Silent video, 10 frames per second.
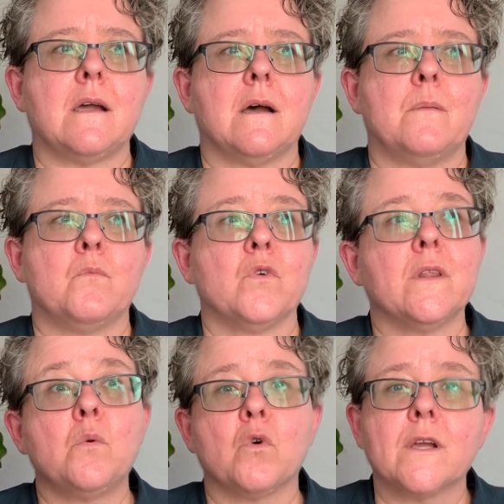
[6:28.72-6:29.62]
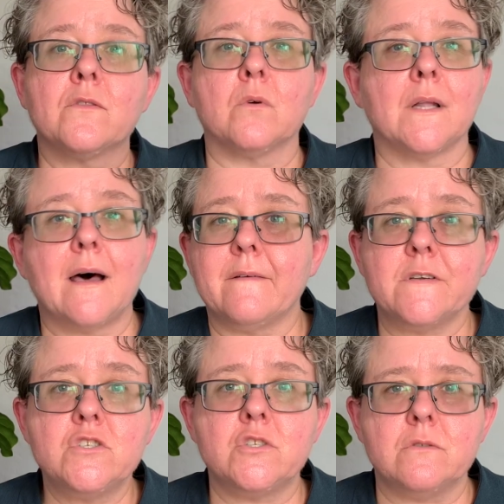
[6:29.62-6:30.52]
really working through a lot of
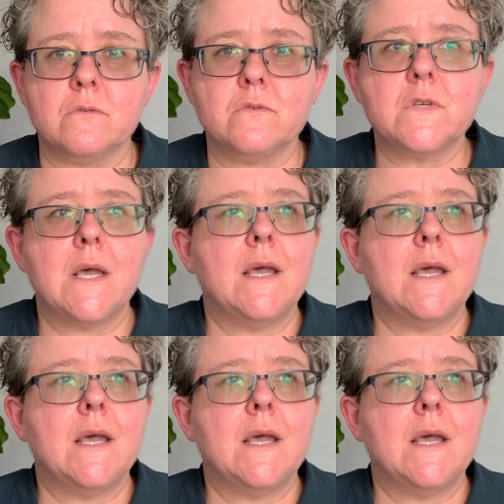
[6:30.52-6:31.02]
issues,